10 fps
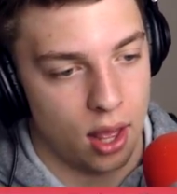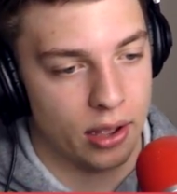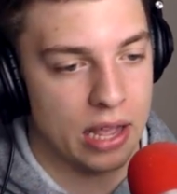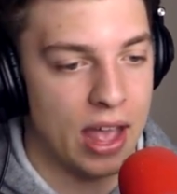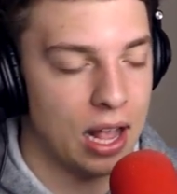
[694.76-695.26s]

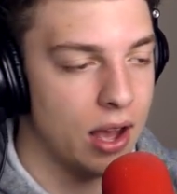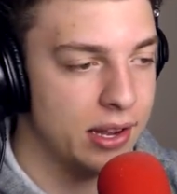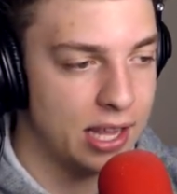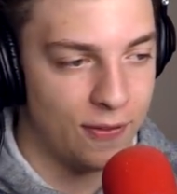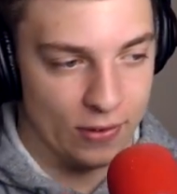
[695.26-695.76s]
Okay, that
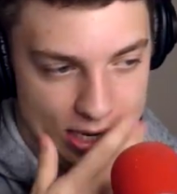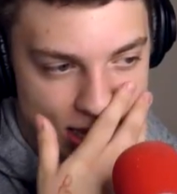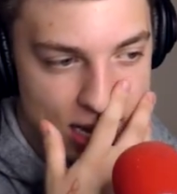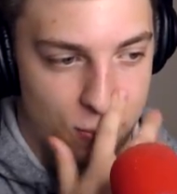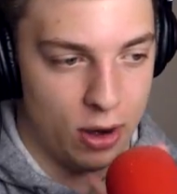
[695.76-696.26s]
guy's definitely
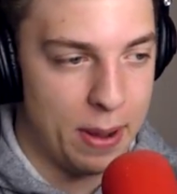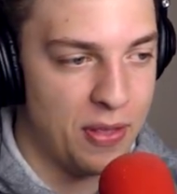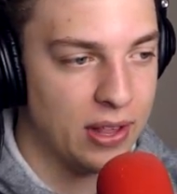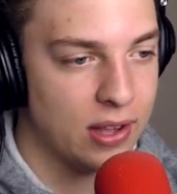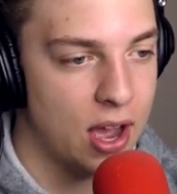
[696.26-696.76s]
dead. What
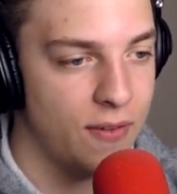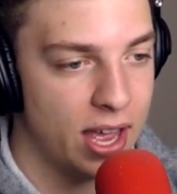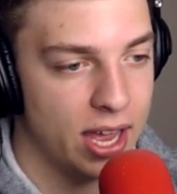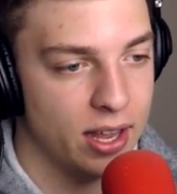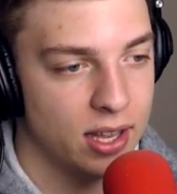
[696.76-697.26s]
about this guy over
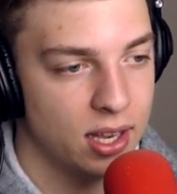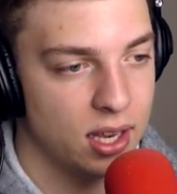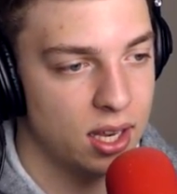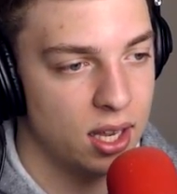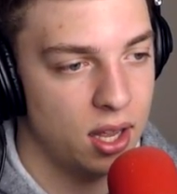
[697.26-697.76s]
here?
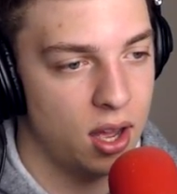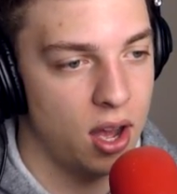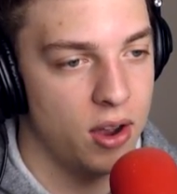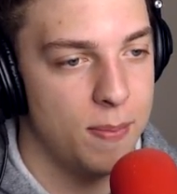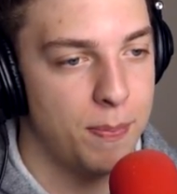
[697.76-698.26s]
Uh-oh.